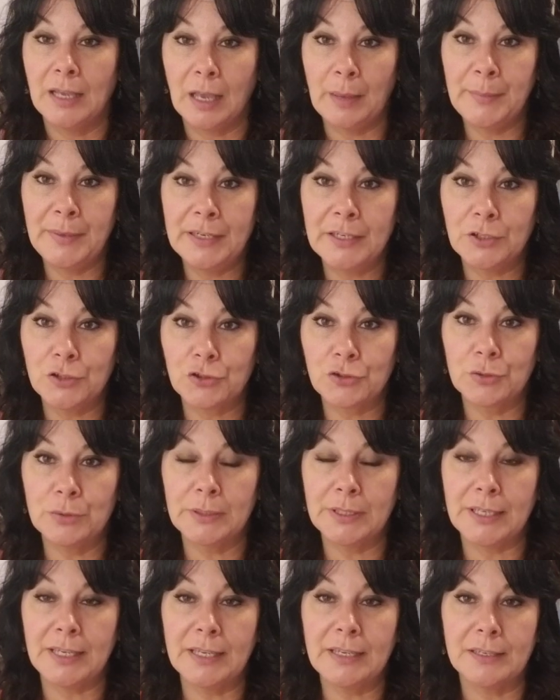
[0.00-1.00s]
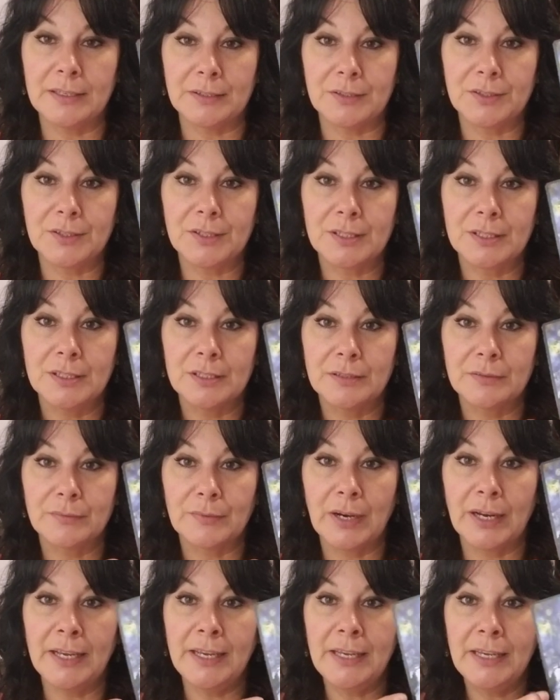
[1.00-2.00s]
I mean, it truly is,
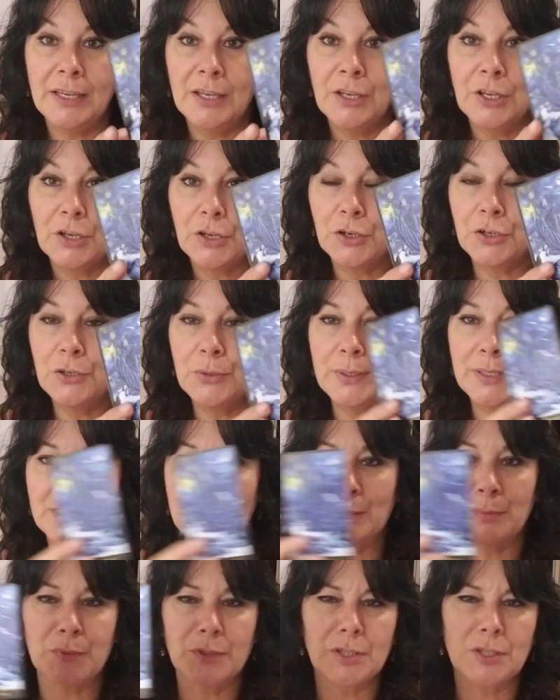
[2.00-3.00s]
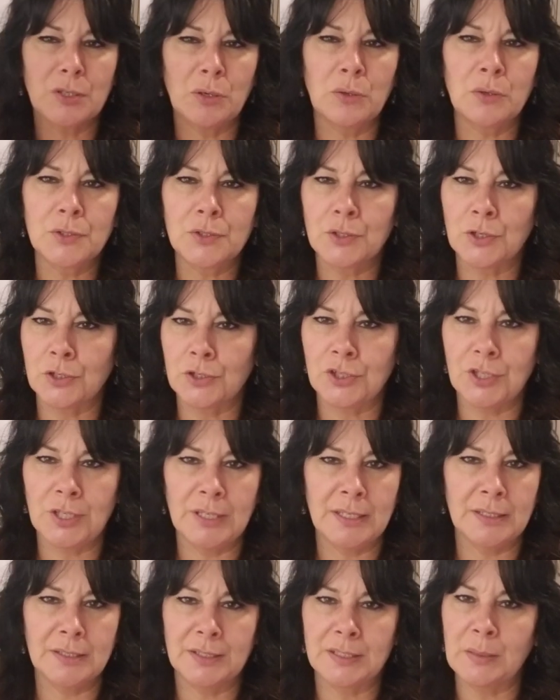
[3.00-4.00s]
right? You're doing some soul
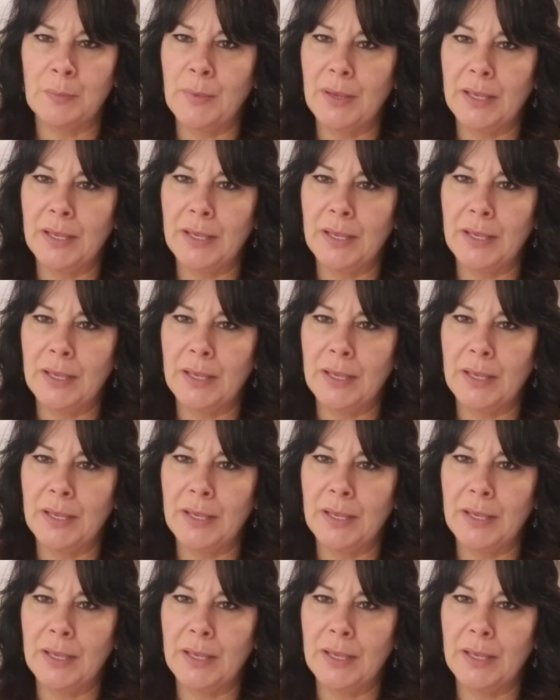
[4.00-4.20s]
searching and some